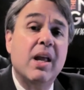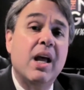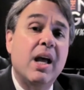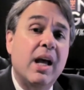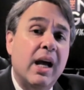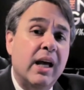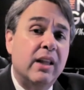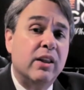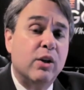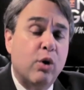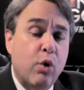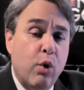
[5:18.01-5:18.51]

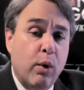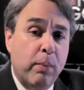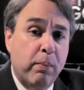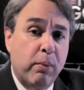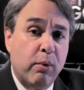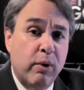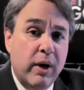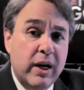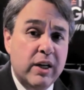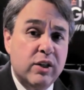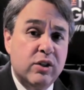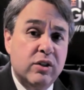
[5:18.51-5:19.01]
And the
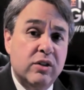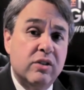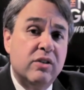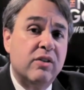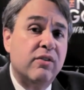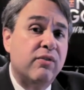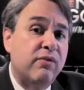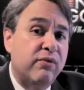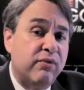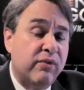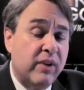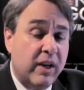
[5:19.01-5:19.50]
corporations
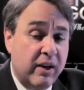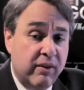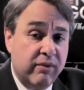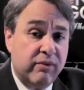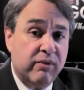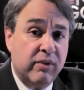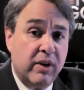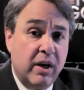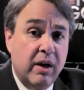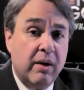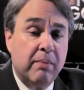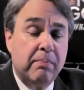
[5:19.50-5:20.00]

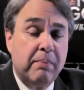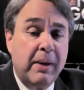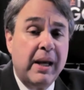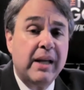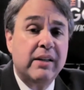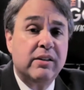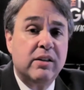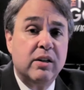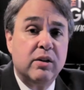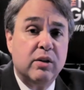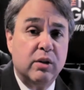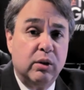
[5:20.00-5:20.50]
have
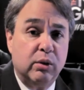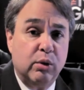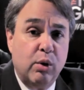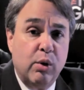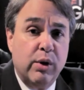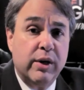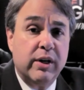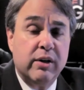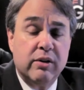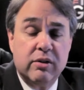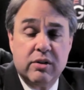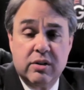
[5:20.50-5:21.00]
painted the
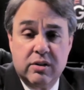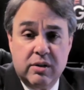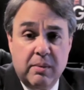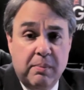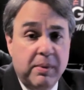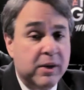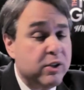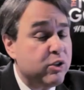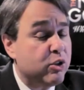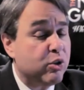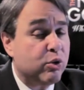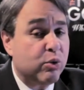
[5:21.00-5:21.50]
lawyers as a
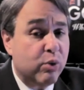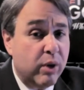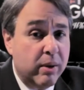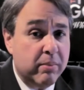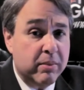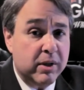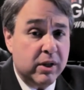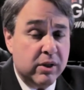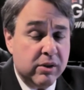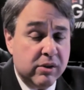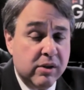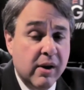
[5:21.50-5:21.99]
bunch of
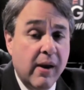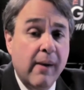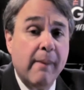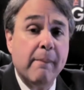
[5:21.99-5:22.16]
criminals,